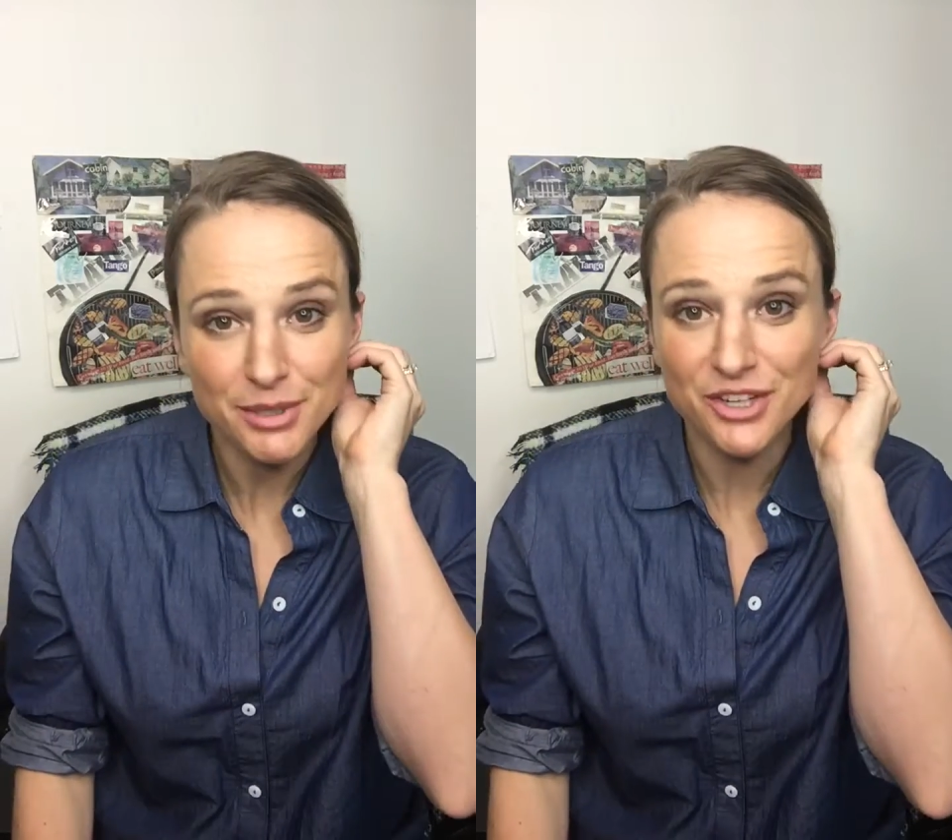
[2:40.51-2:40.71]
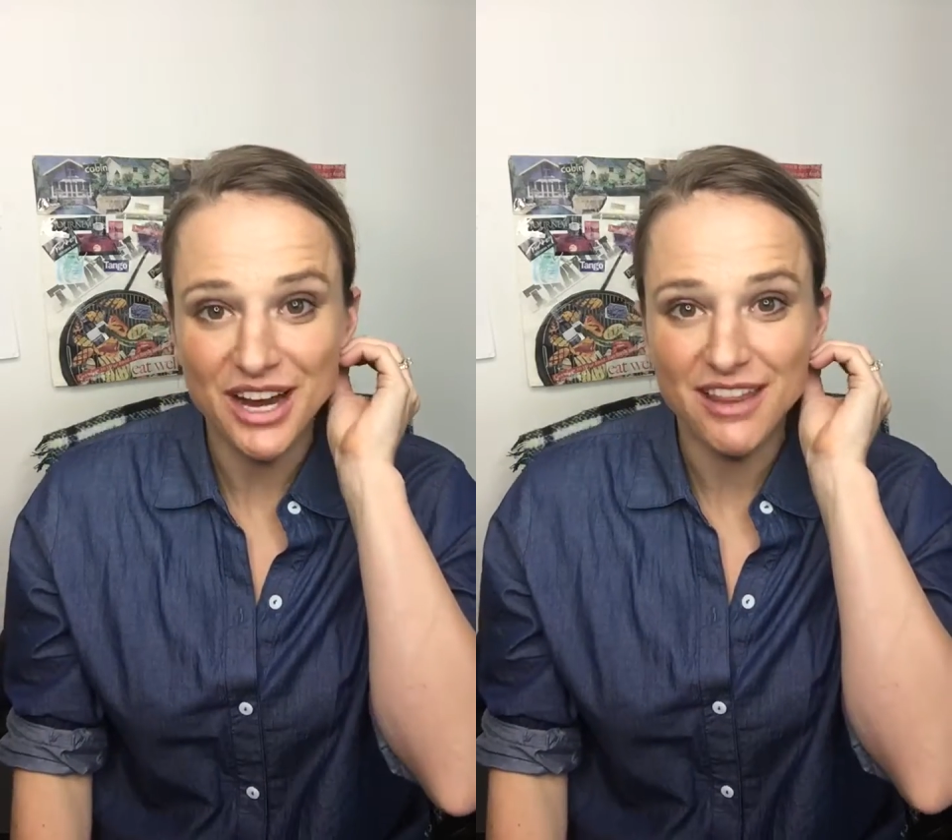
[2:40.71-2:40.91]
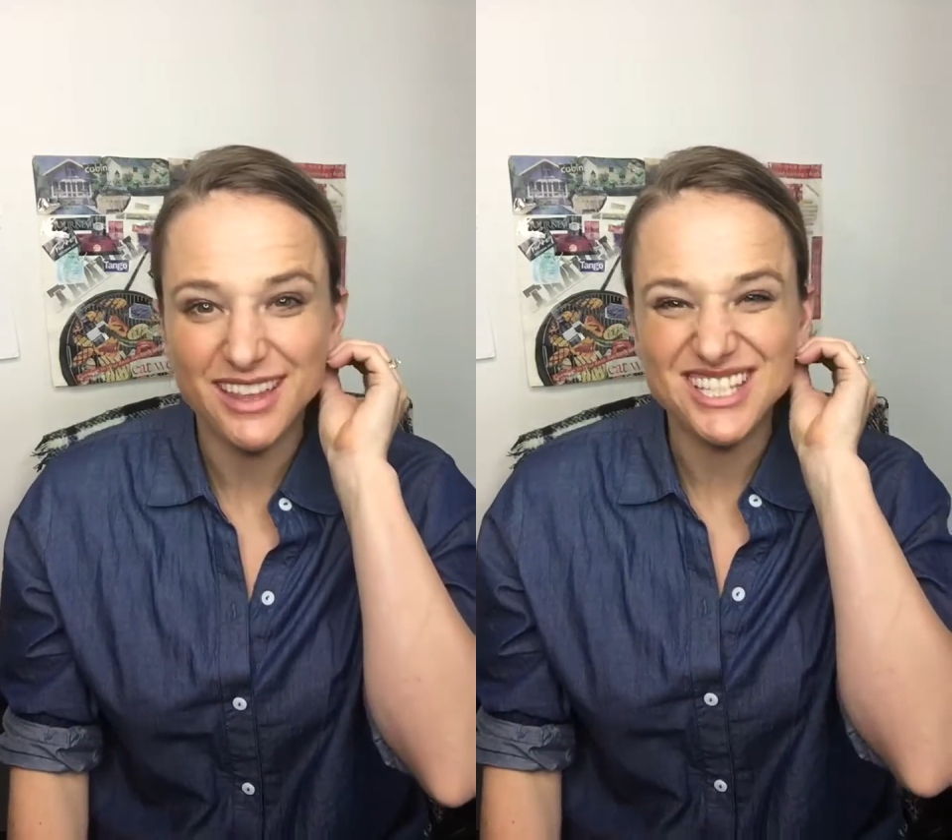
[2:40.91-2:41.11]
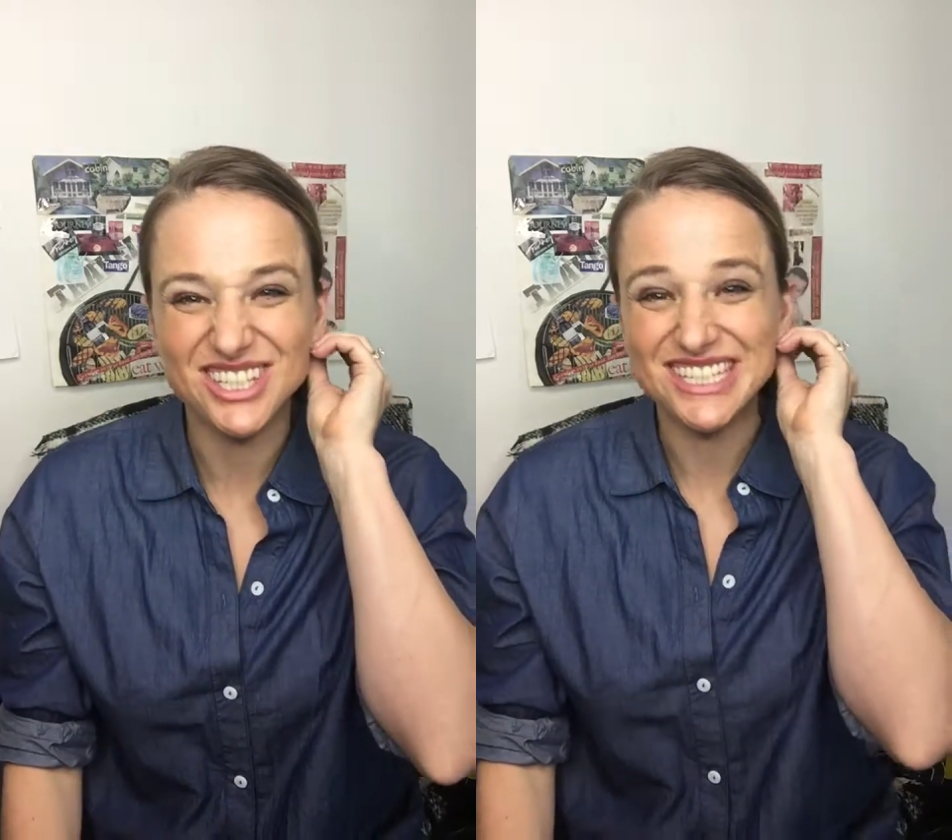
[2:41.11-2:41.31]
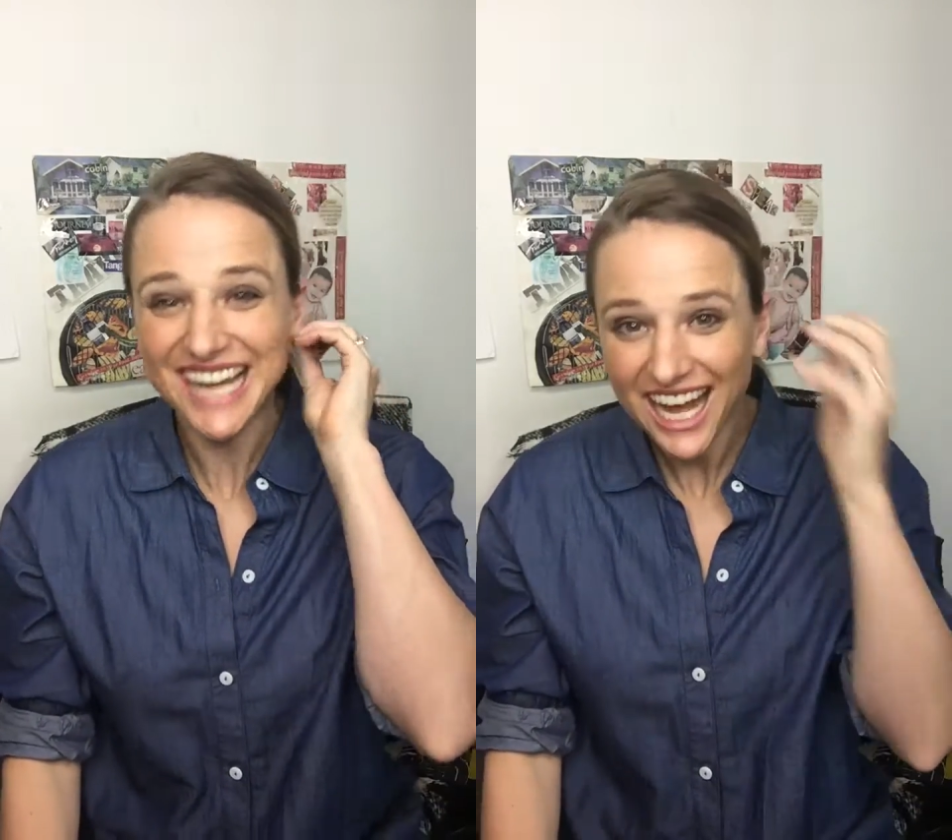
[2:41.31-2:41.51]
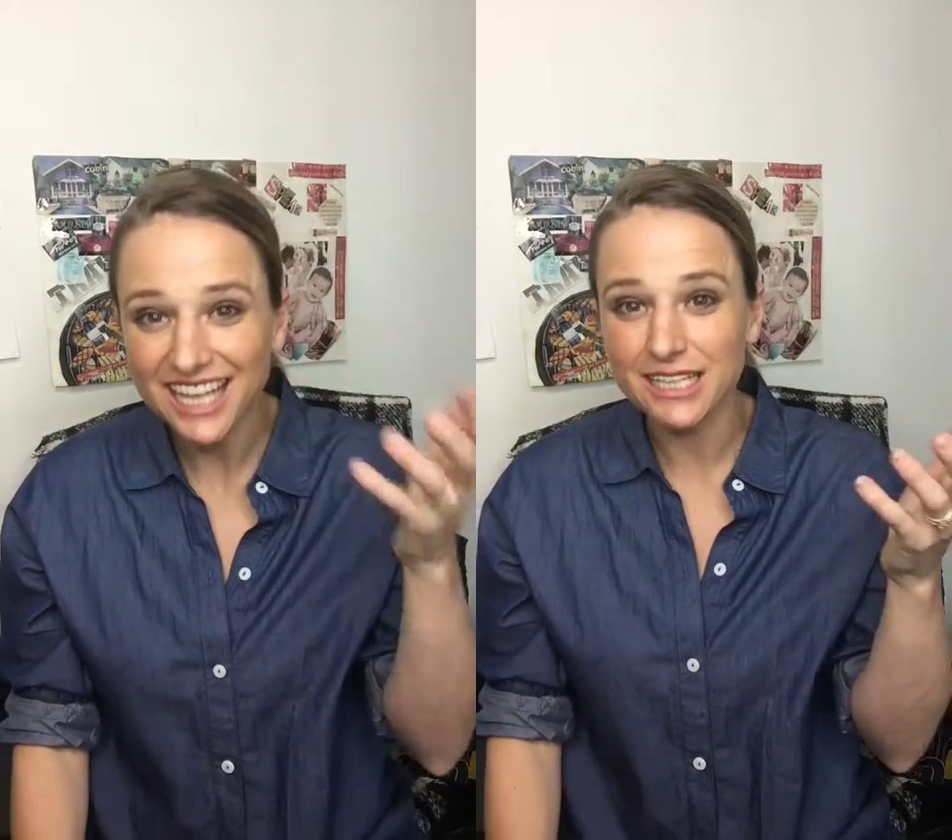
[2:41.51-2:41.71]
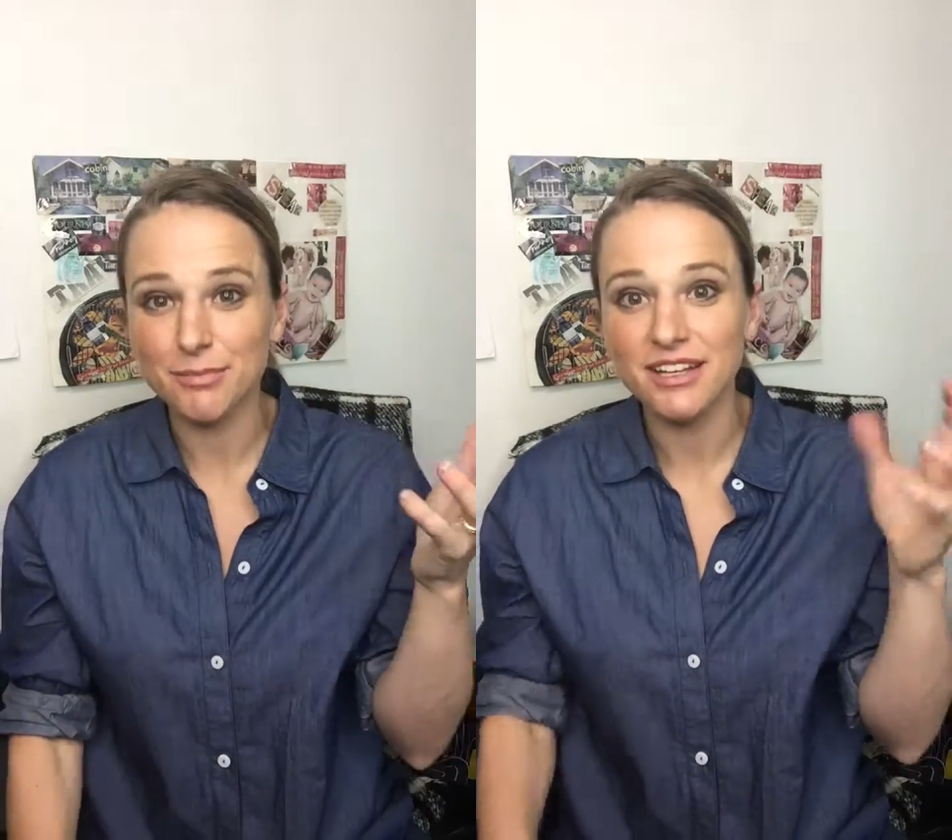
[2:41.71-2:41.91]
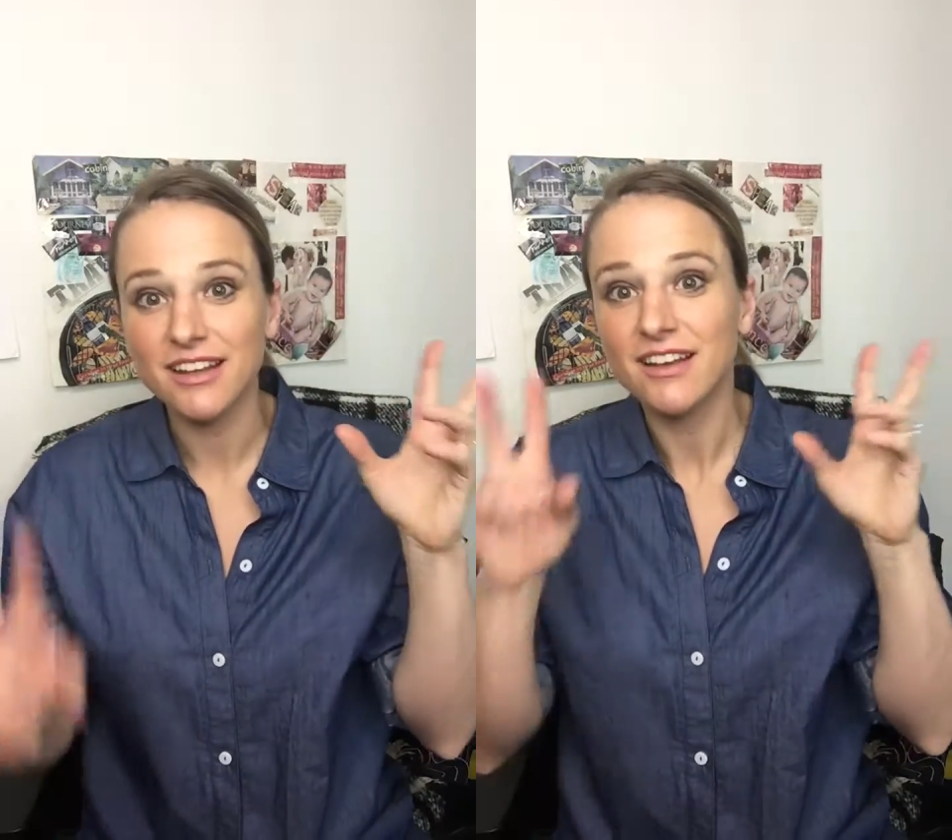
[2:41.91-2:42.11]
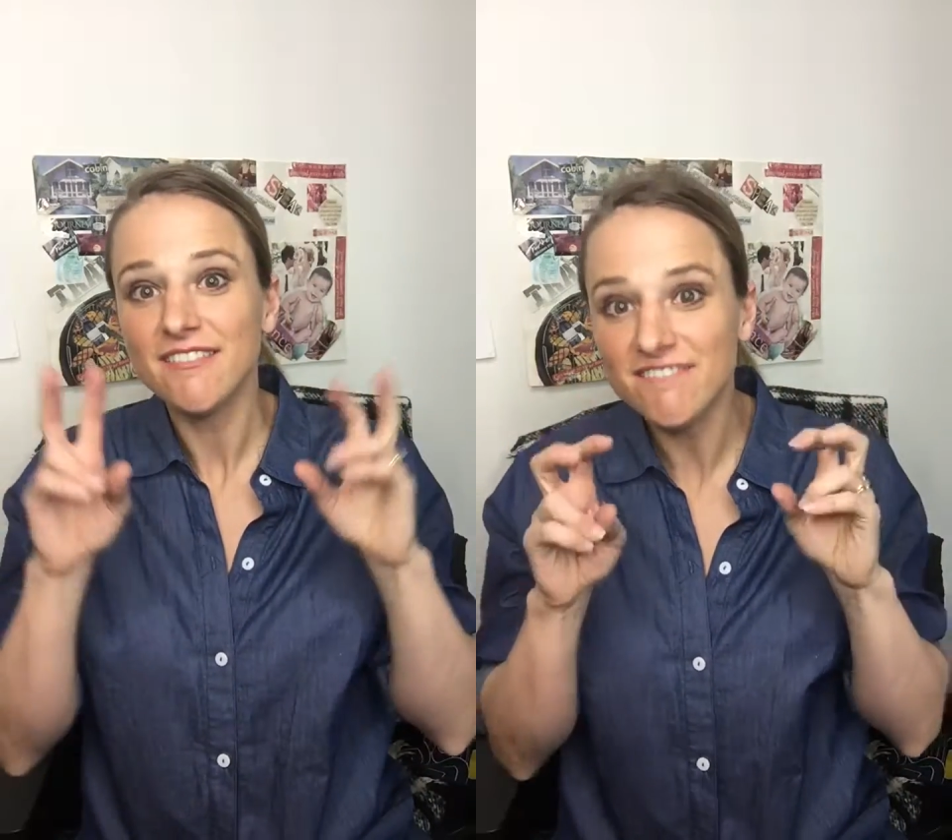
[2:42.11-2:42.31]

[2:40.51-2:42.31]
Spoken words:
of your athletes are not going to be